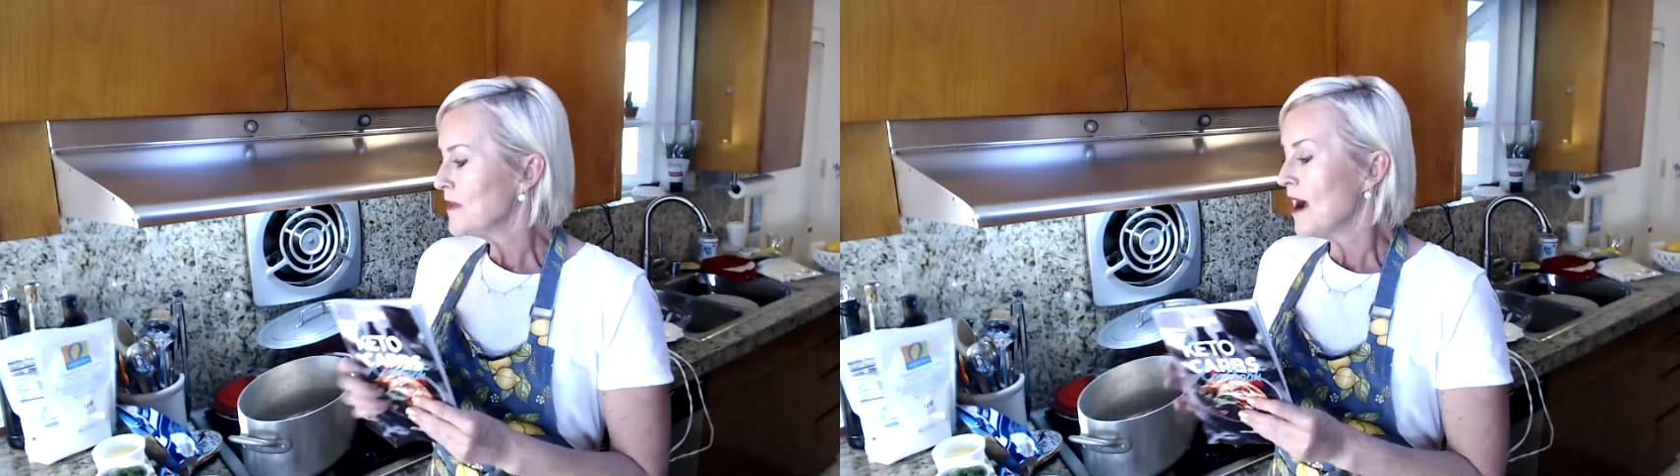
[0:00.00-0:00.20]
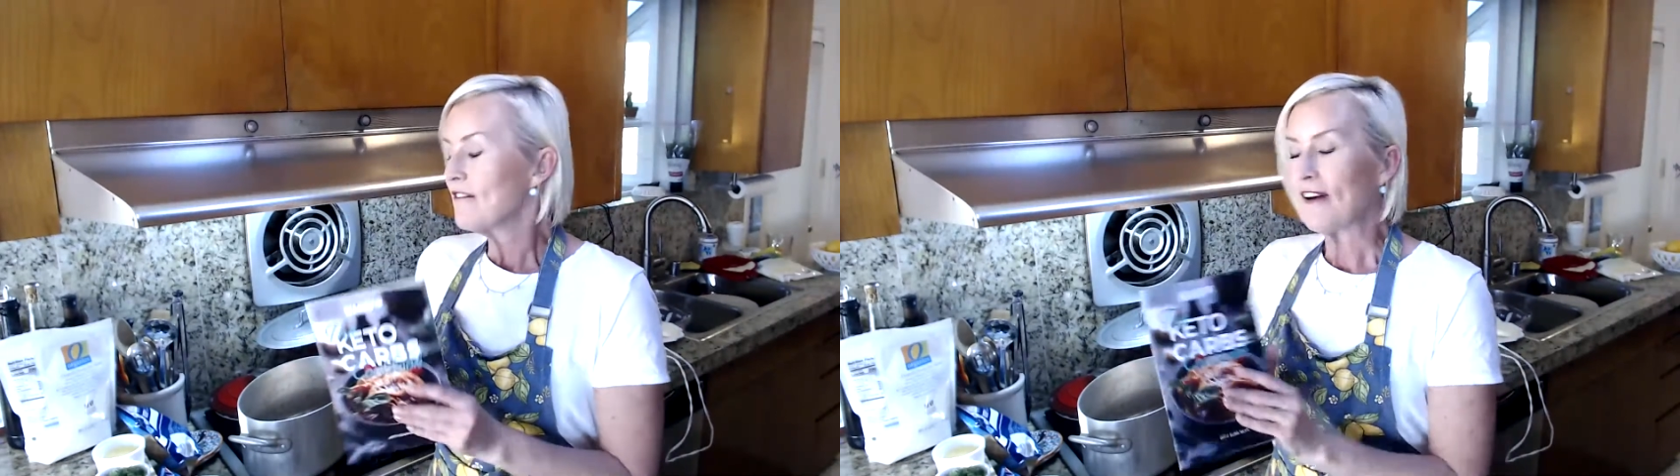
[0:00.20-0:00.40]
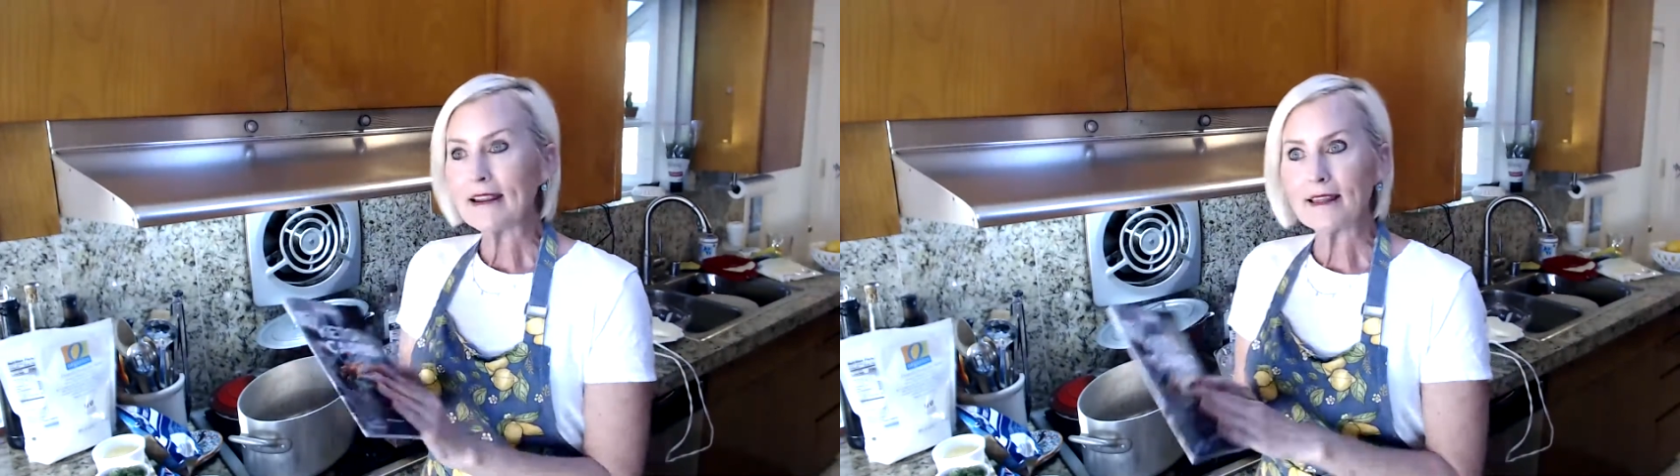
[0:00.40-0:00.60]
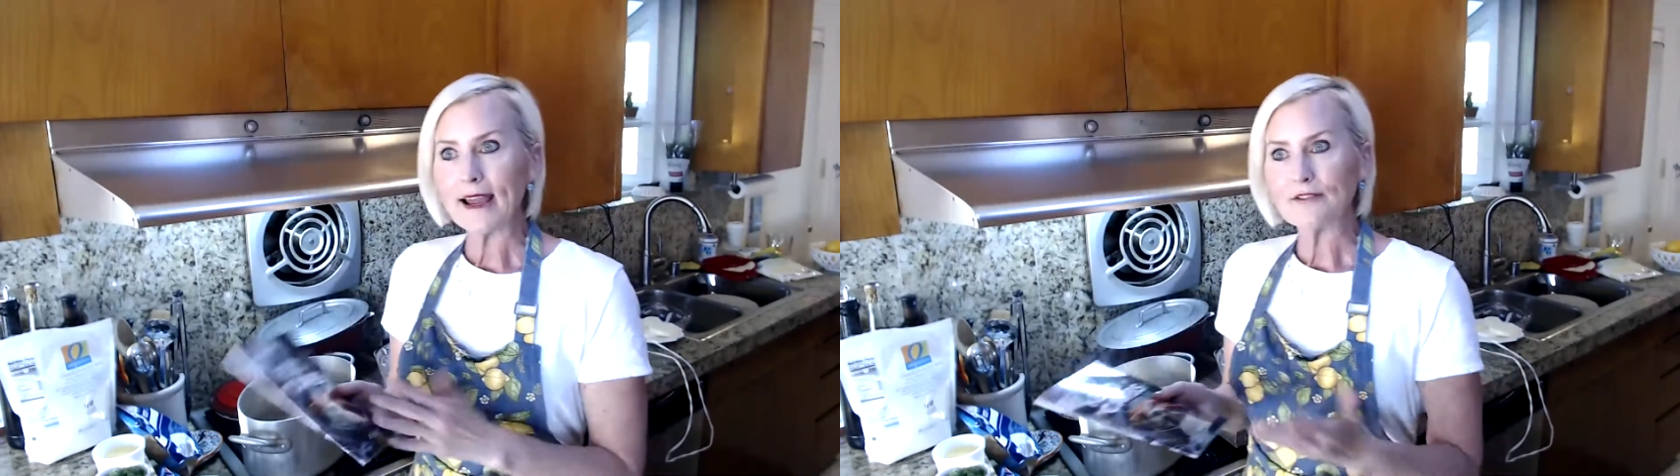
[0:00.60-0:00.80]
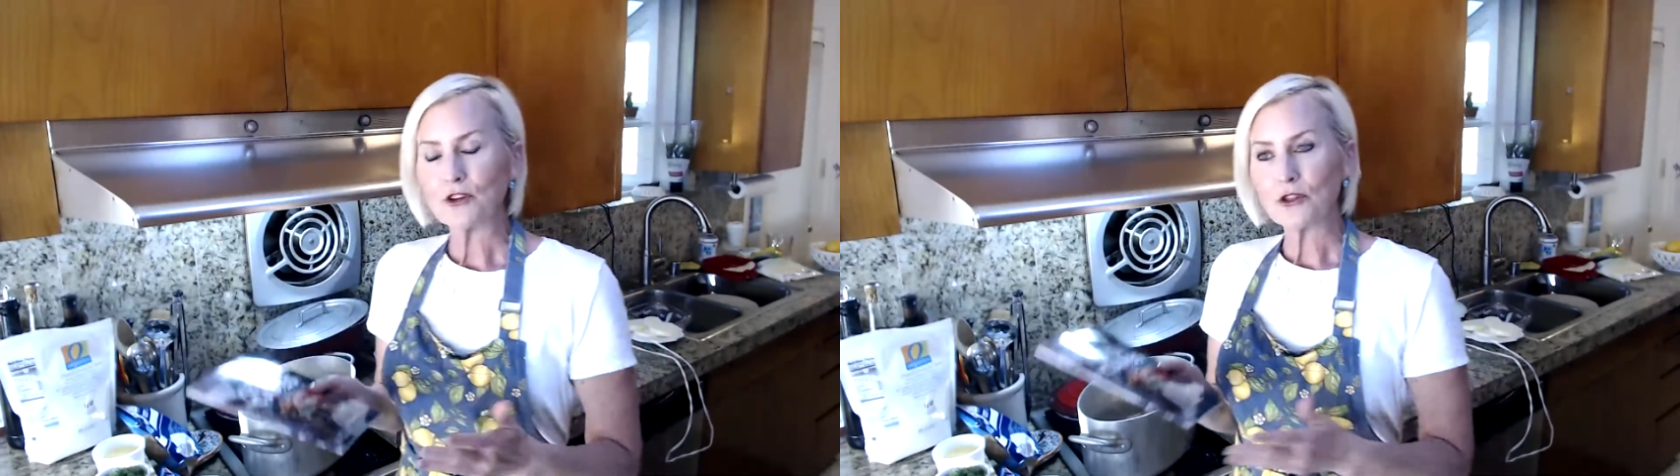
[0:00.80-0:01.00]
Finally,
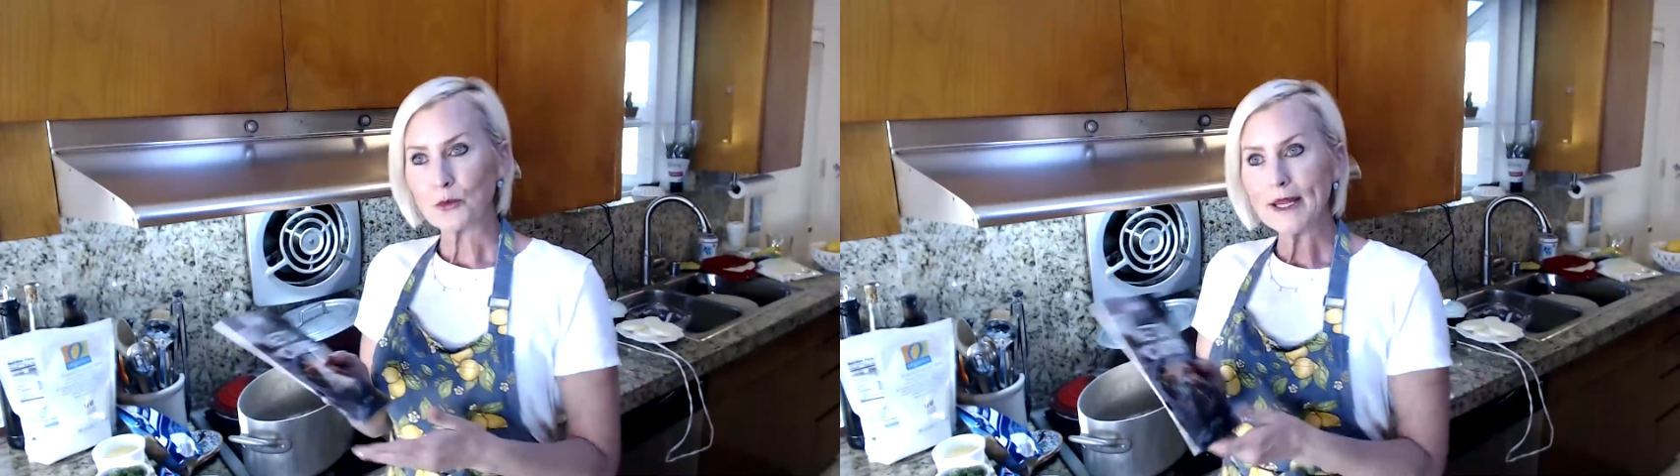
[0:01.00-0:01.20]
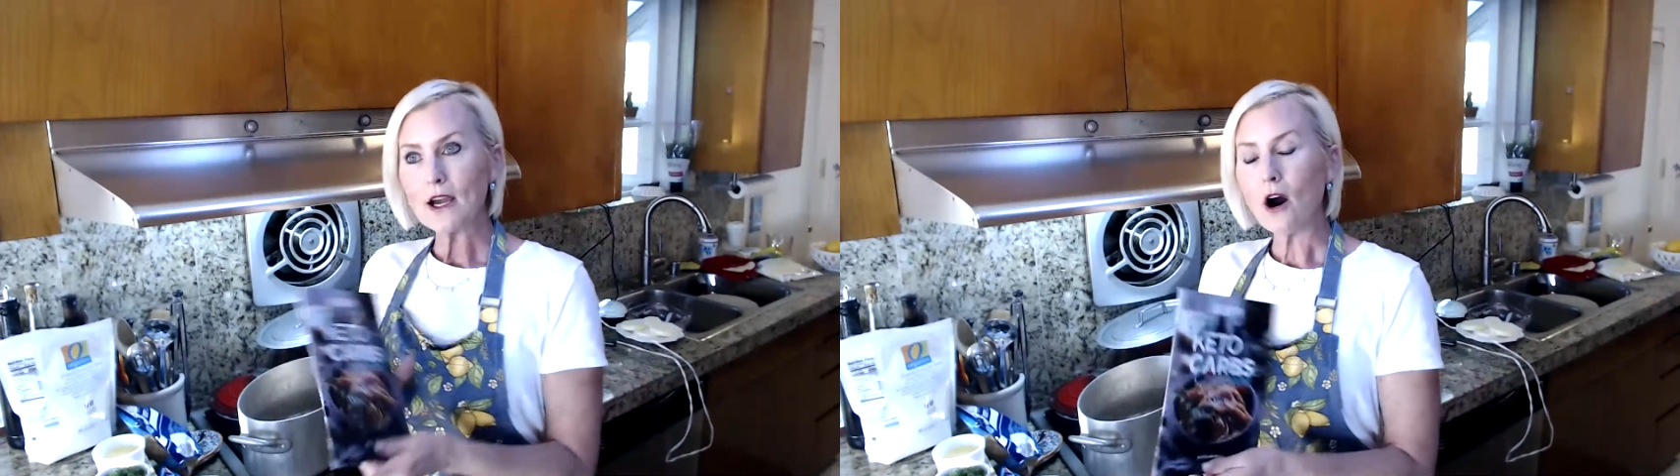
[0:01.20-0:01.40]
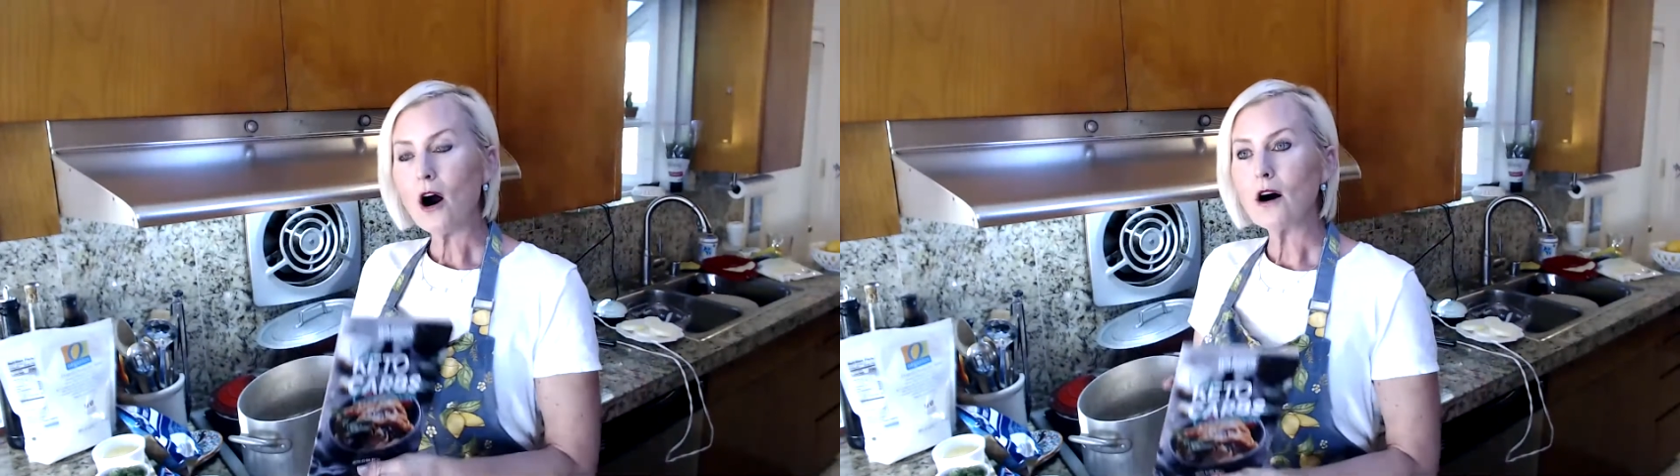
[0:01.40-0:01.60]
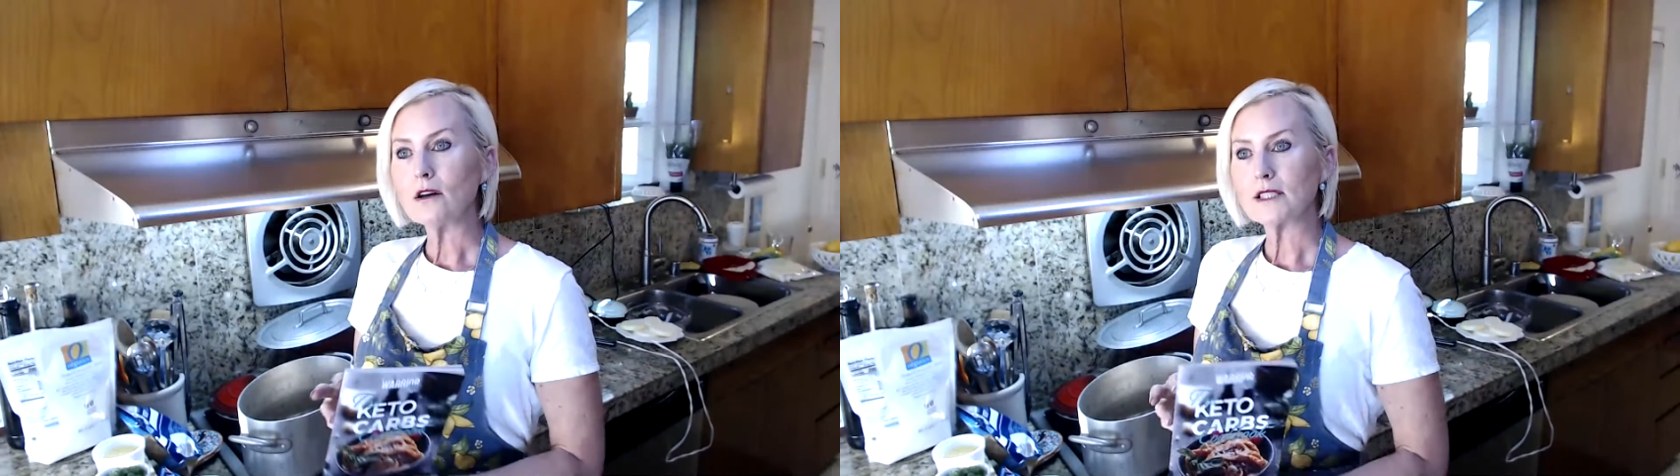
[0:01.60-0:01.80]
after 3 calls,